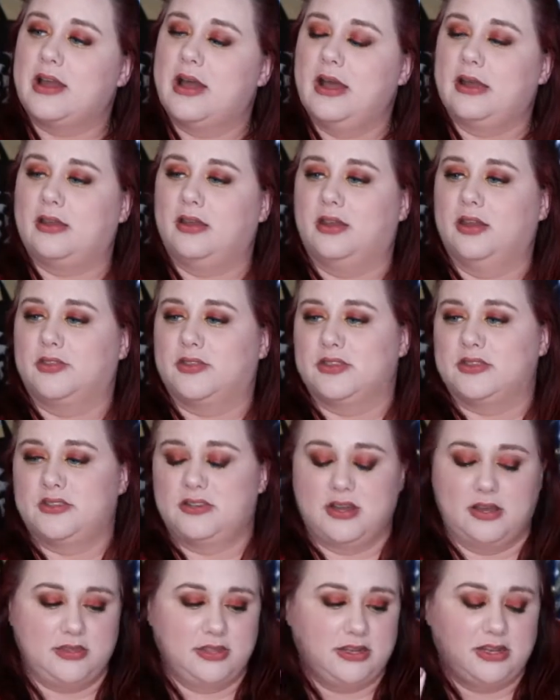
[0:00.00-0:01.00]
I could get this
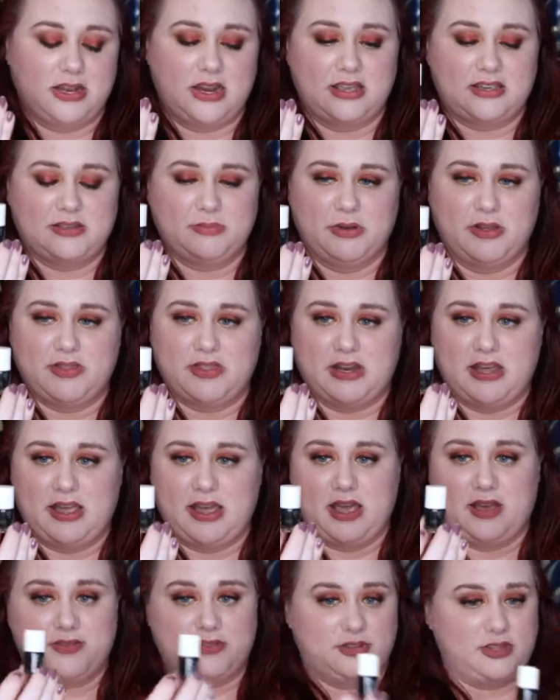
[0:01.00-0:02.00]
done in the next month and a
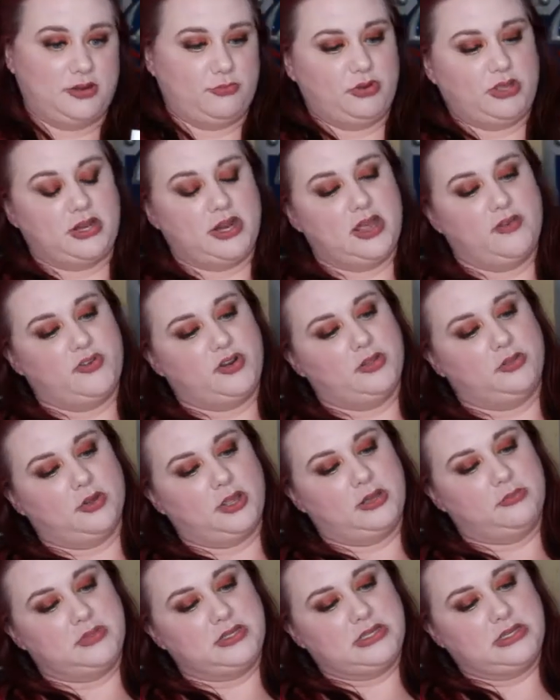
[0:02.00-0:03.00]
half so that we can have another
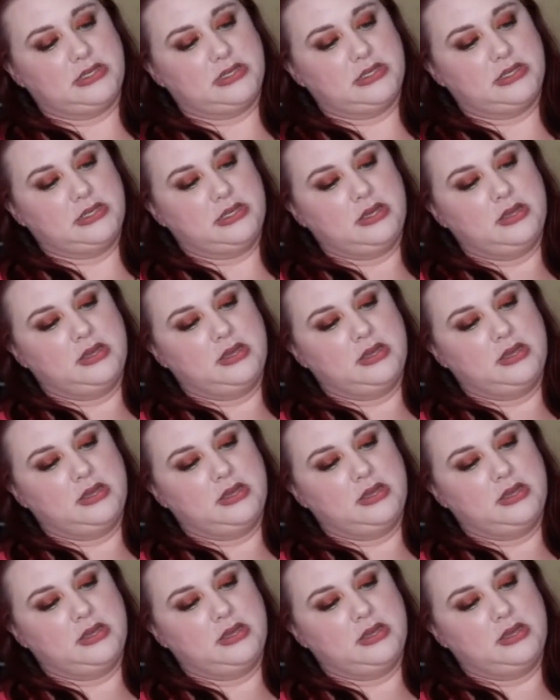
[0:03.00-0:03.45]
empty.